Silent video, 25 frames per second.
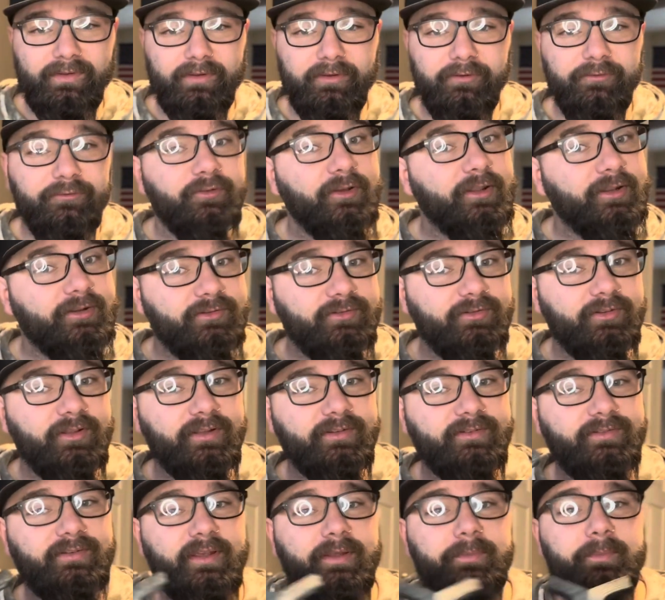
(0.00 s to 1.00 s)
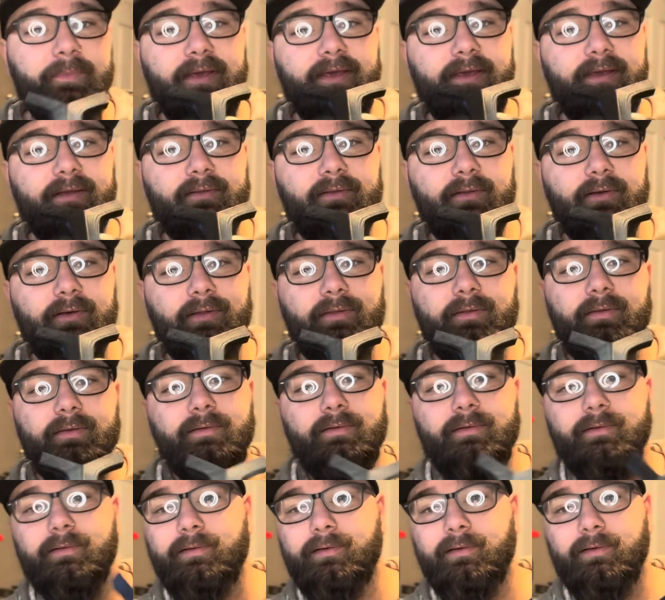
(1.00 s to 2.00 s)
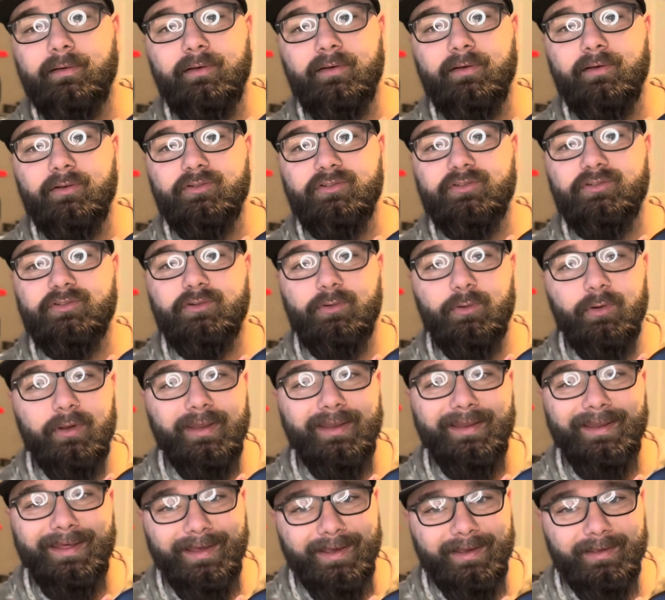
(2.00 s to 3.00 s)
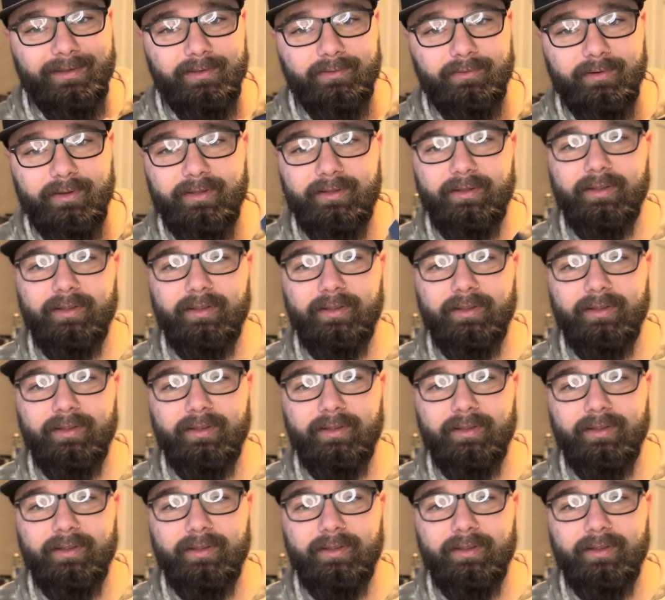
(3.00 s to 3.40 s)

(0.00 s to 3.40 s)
finish this and make it look screen accurate.